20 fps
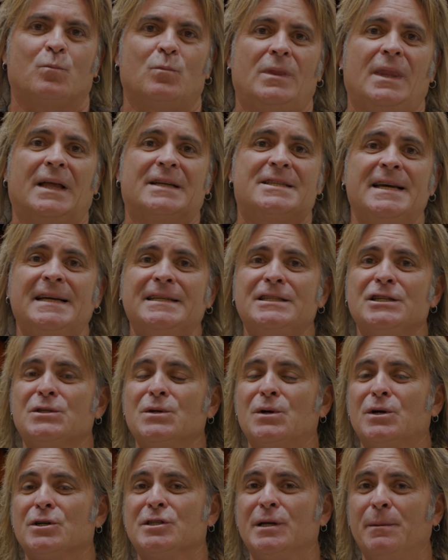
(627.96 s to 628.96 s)
Now, chances
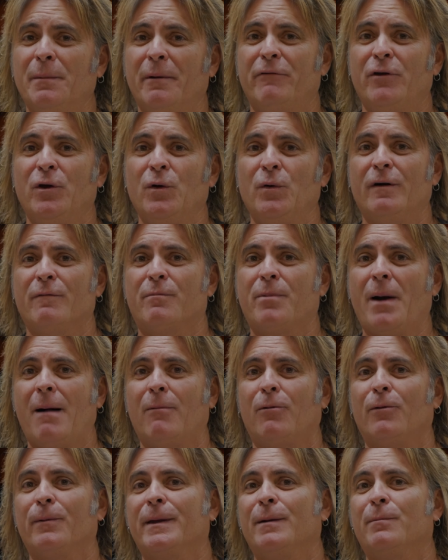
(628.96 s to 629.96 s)
are some of you have
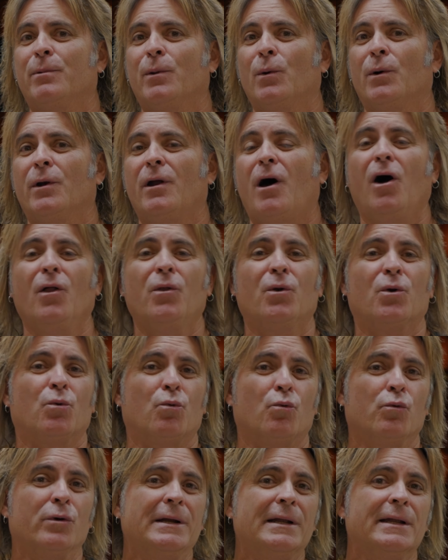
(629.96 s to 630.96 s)
probably employed other
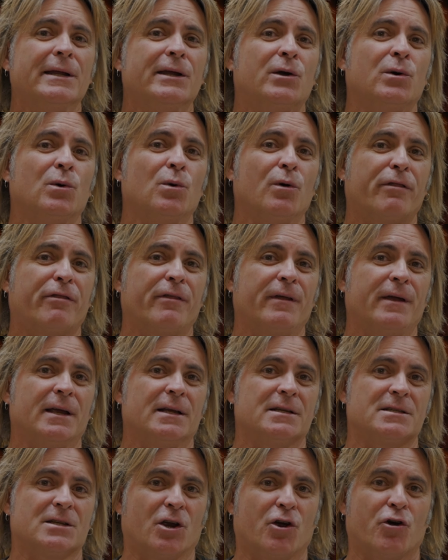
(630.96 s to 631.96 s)
really cool
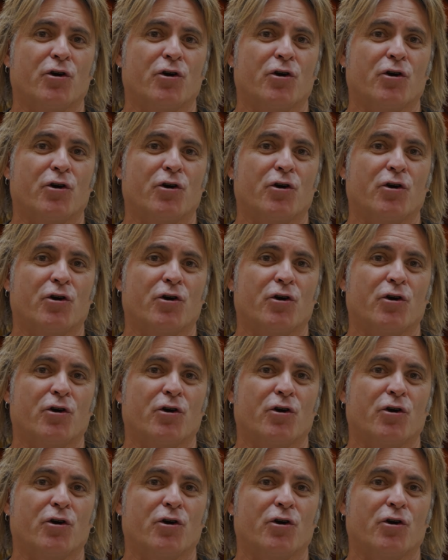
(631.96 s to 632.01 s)
things and